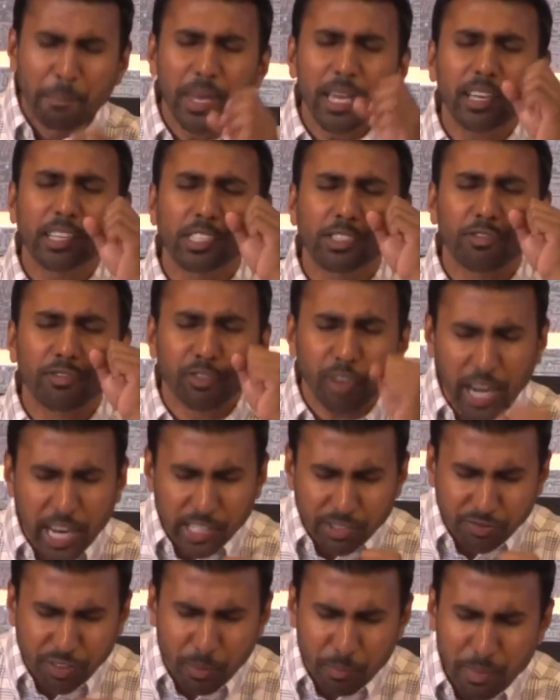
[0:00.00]
beacons of
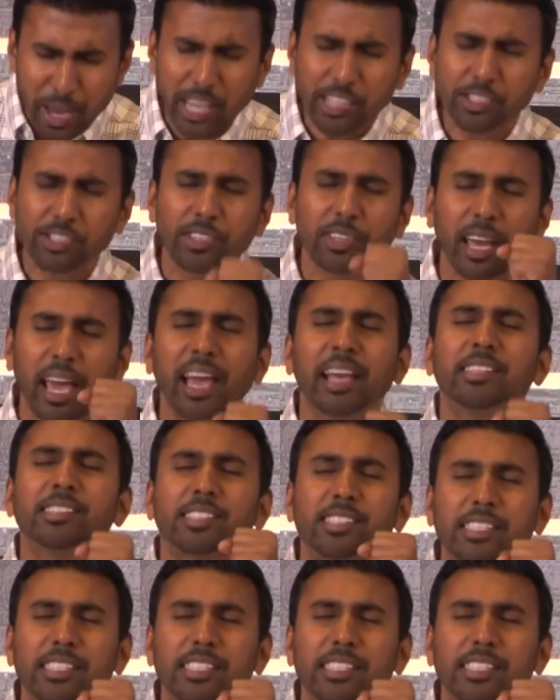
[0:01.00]
transformation and